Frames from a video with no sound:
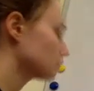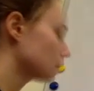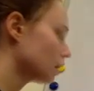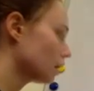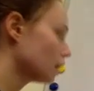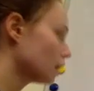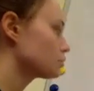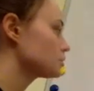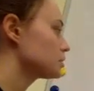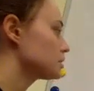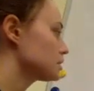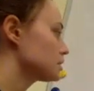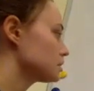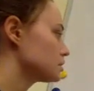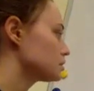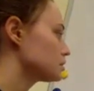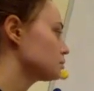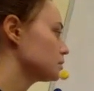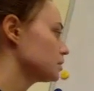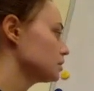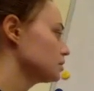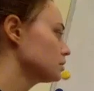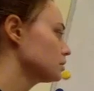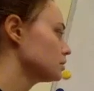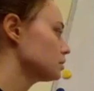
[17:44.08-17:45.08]
how steel
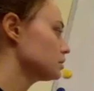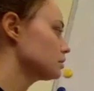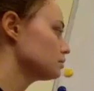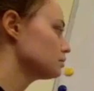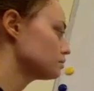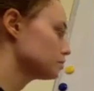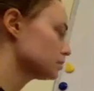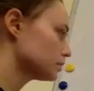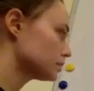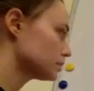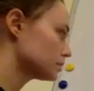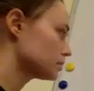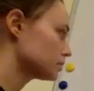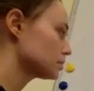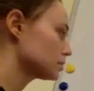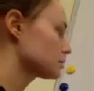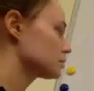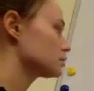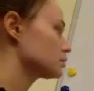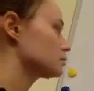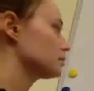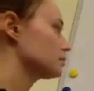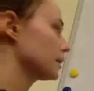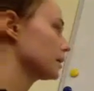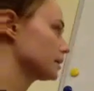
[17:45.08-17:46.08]
mill influence
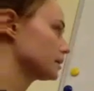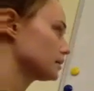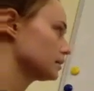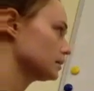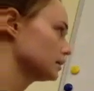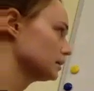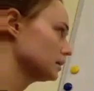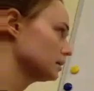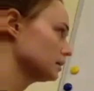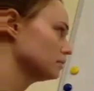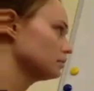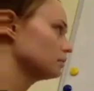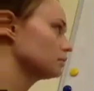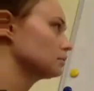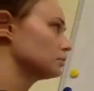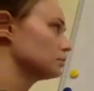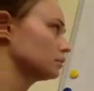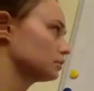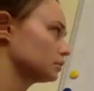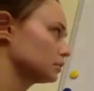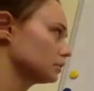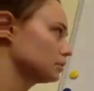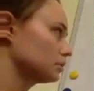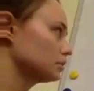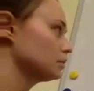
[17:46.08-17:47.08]
badly
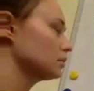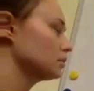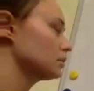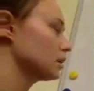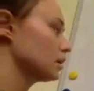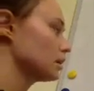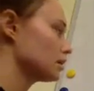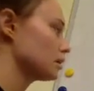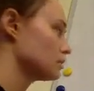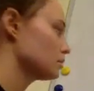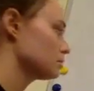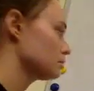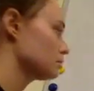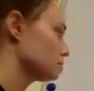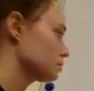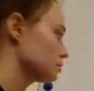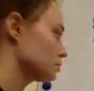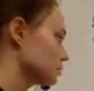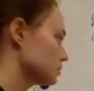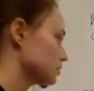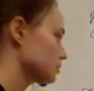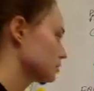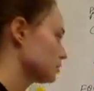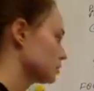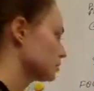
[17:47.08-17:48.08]
on other
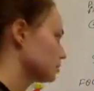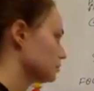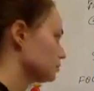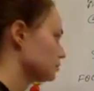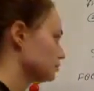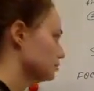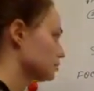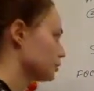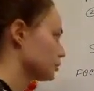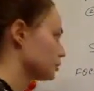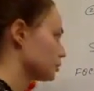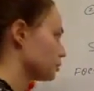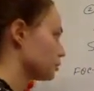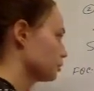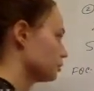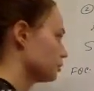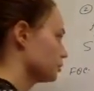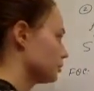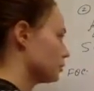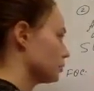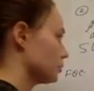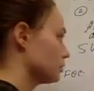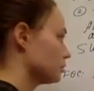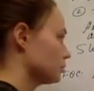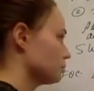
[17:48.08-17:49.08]
firm,
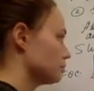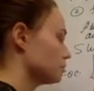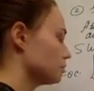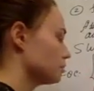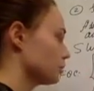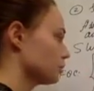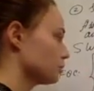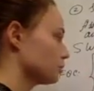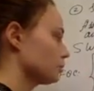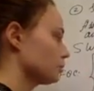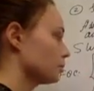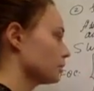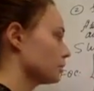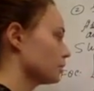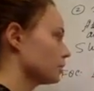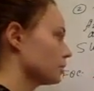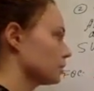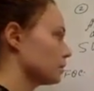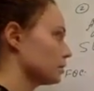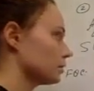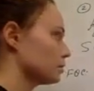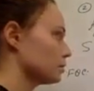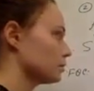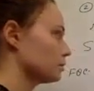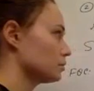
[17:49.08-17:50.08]

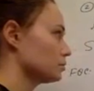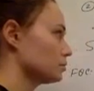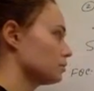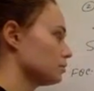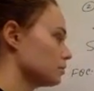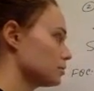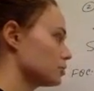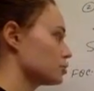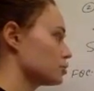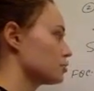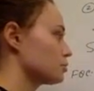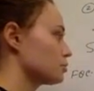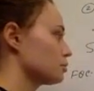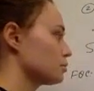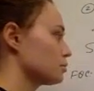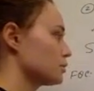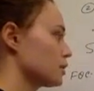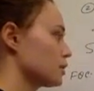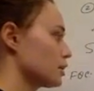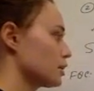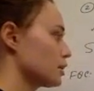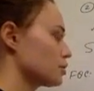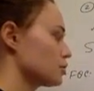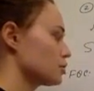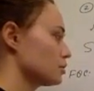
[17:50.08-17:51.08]
on fishery
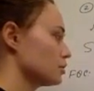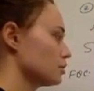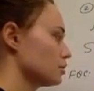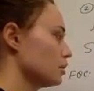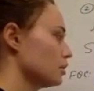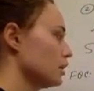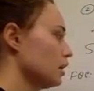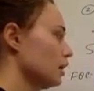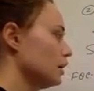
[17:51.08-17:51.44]
production.